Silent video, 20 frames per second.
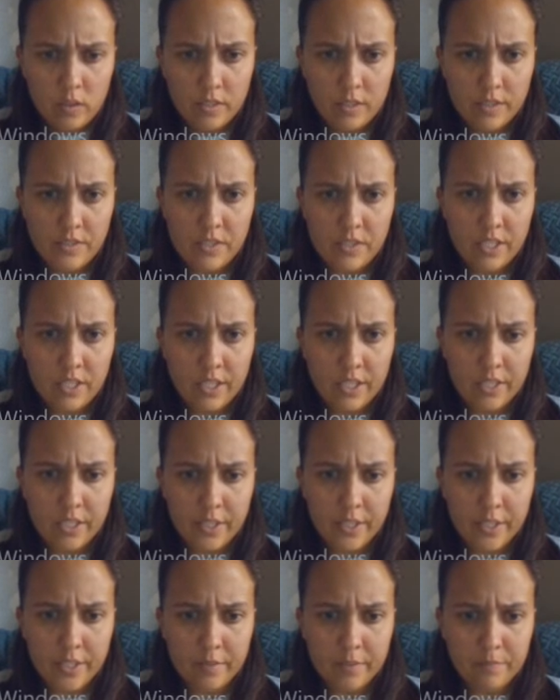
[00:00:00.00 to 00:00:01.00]
is
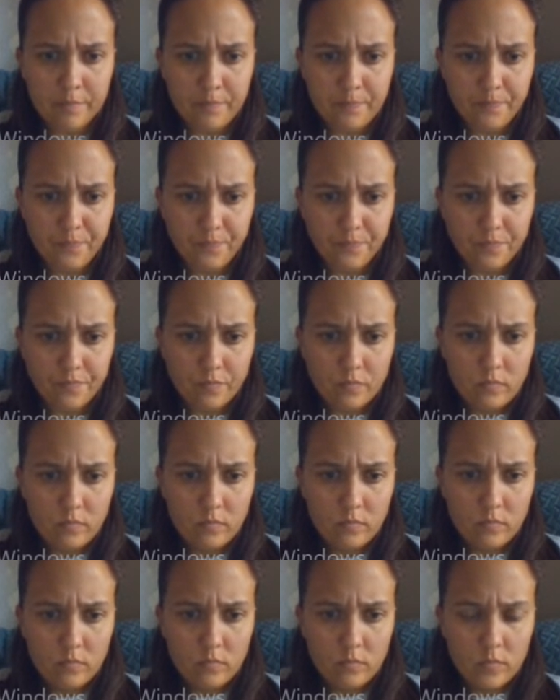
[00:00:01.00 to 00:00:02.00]
here.
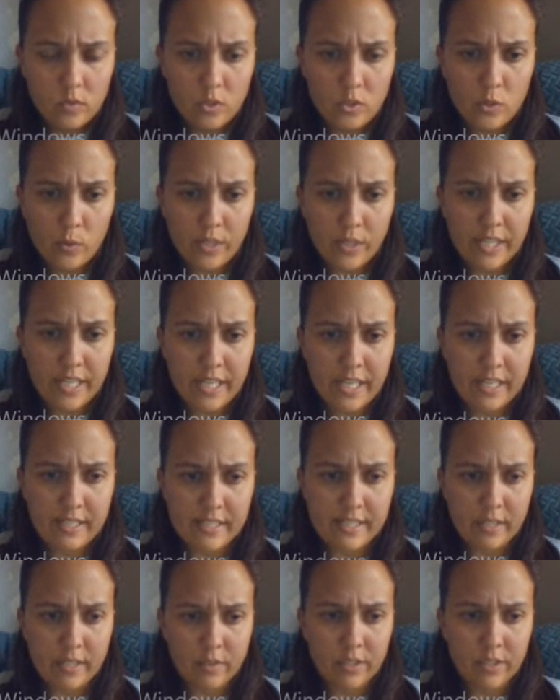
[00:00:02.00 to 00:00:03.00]
28 is
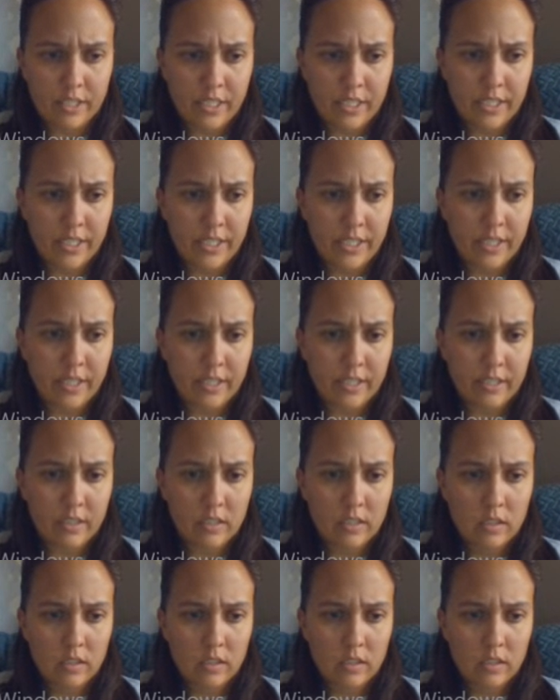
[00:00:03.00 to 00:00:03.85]
down here.